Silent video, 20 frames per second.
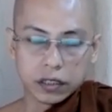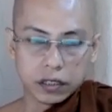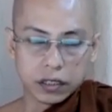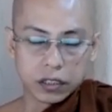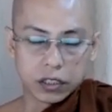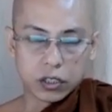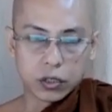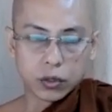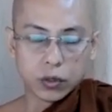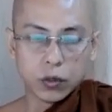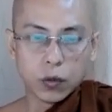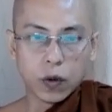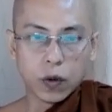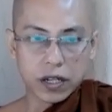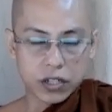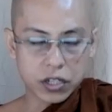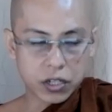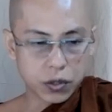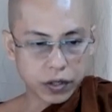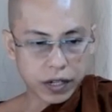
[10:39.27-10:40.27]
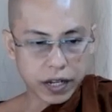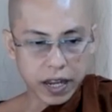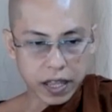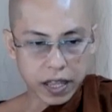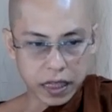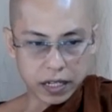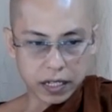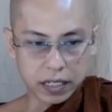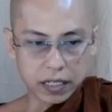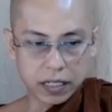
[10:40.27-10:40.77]
2 words
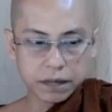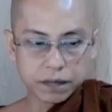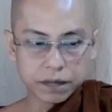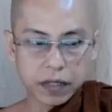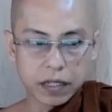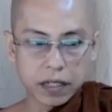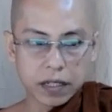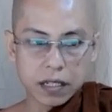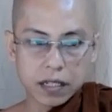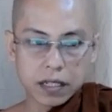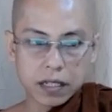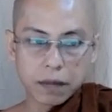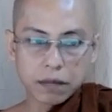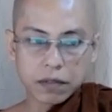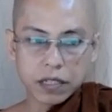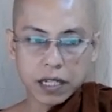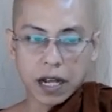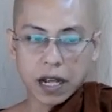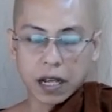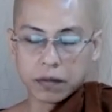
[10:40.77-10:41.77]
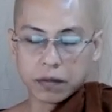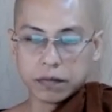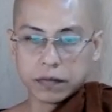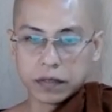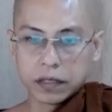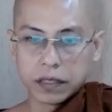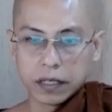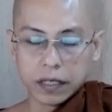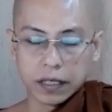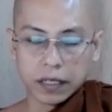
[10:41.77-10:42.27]
together,
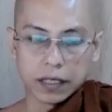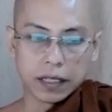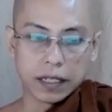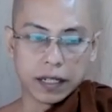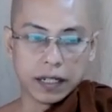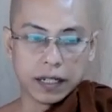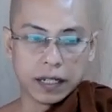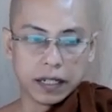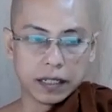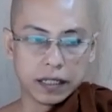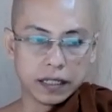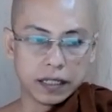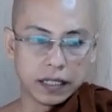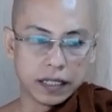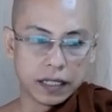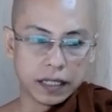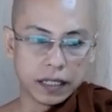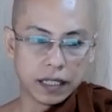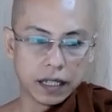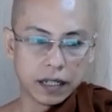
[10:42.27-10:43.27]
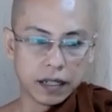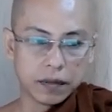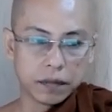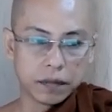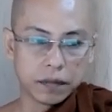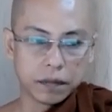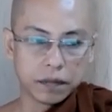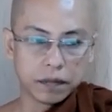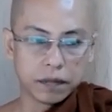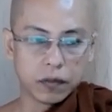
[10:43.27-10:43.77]
sometimes in the
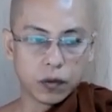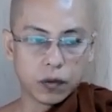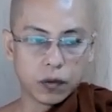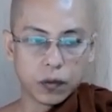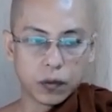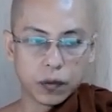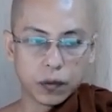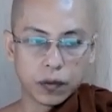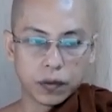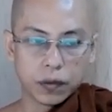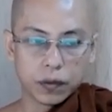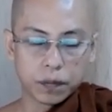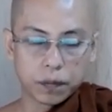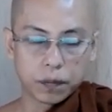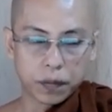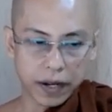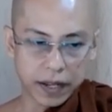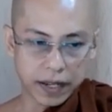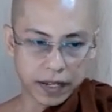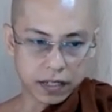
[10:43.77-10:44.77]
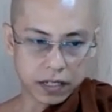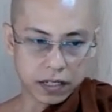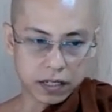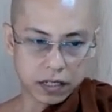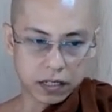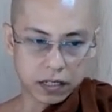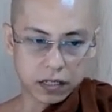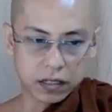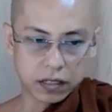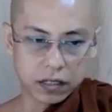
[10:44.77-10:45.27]

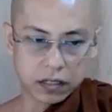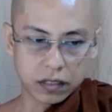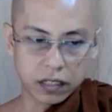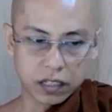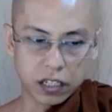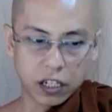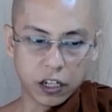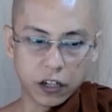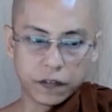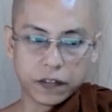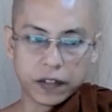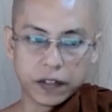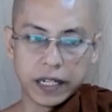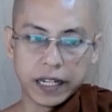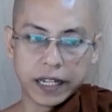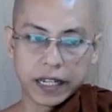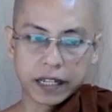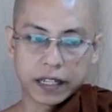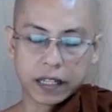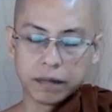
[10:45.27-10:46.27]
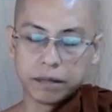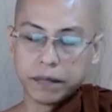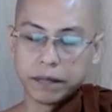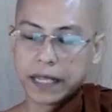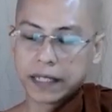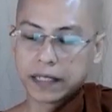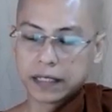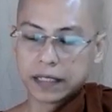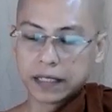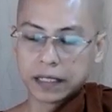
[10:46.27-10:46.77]
place of linking,
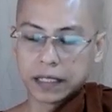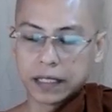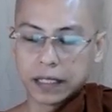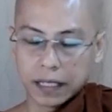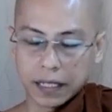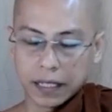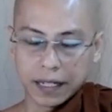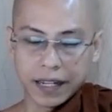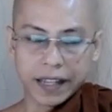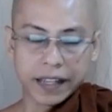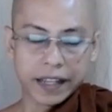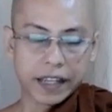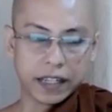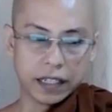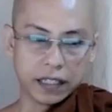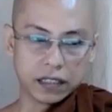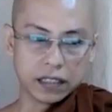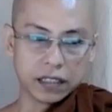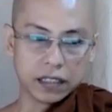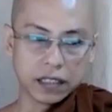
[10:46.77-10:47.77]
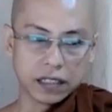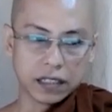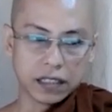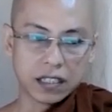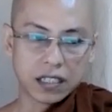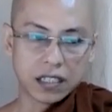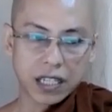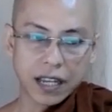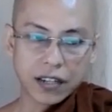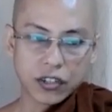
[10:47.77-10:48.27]
making the linking
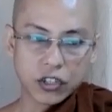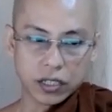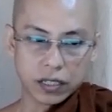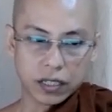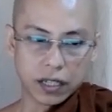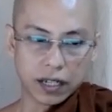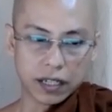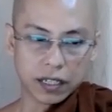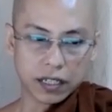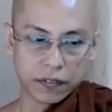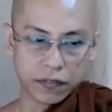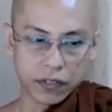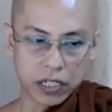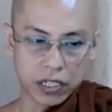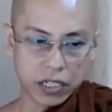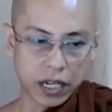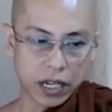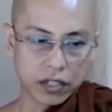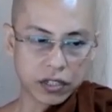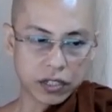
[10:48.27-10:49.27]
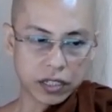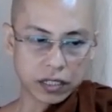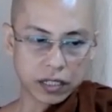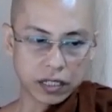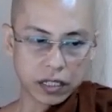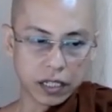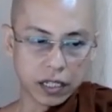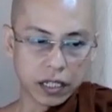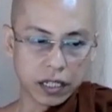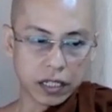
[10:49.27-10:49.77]
changes, a little bit
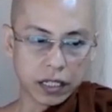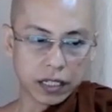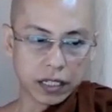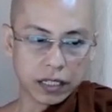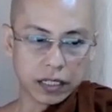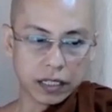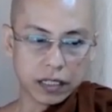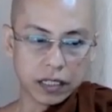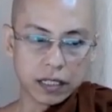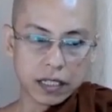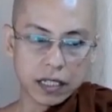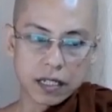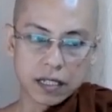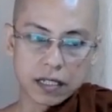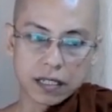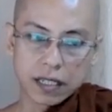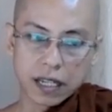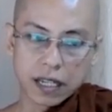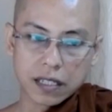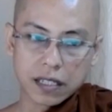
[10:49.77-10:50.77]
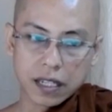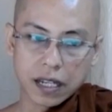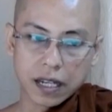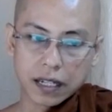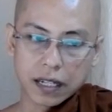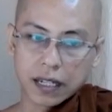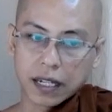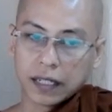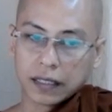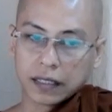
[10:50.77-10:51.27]
changes. Here,
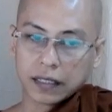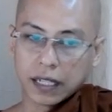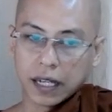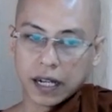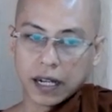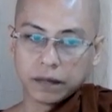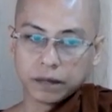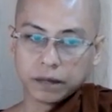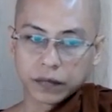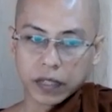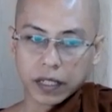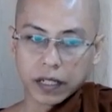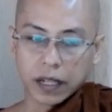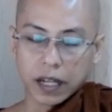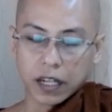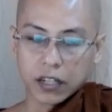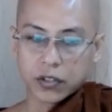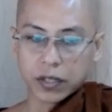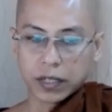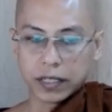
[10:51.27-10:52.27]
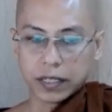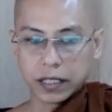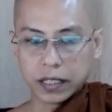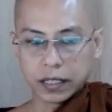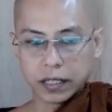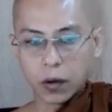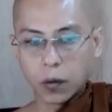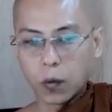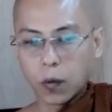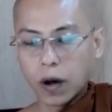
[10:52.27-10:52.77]
Sanya Khanda, actually
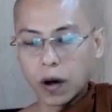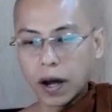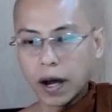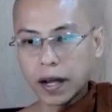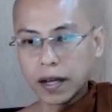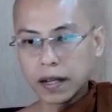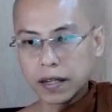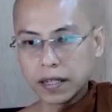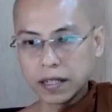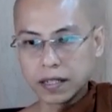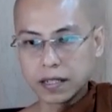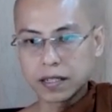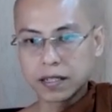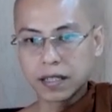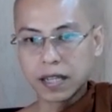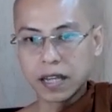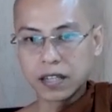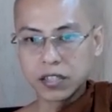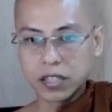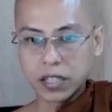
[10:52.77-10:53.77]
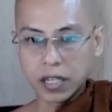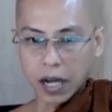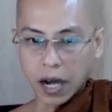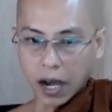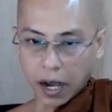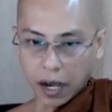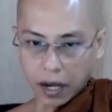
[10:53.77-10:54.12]
the word is Sanya.